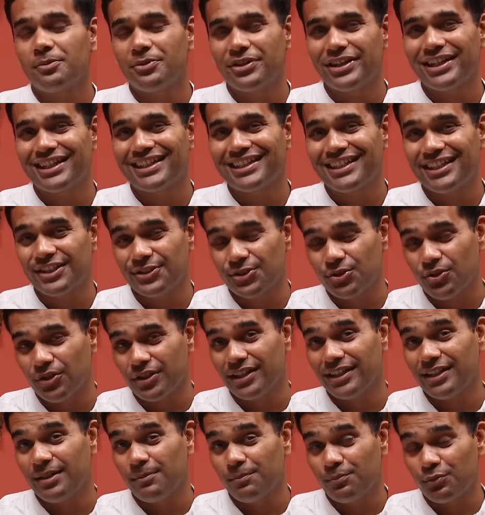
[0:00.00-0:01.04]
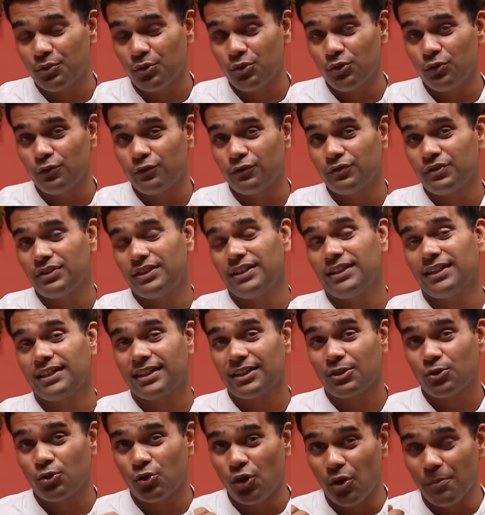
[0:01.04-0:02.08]
Turmeric is gonna improve
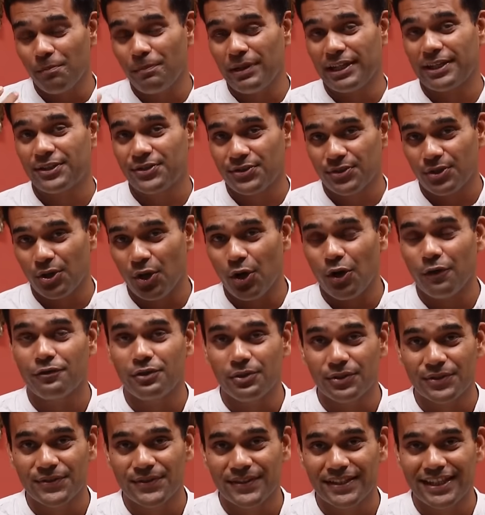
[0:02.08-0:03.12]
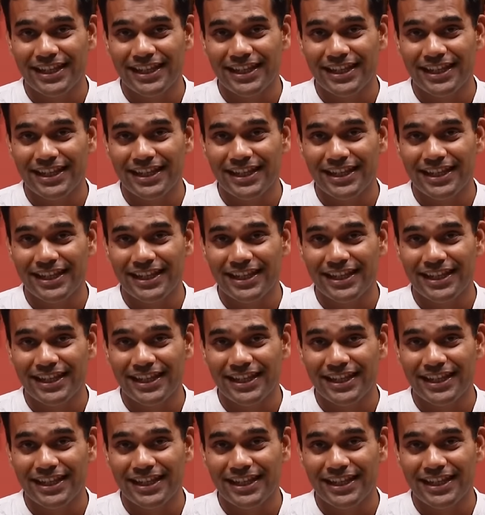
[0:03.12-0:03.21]
the complex of your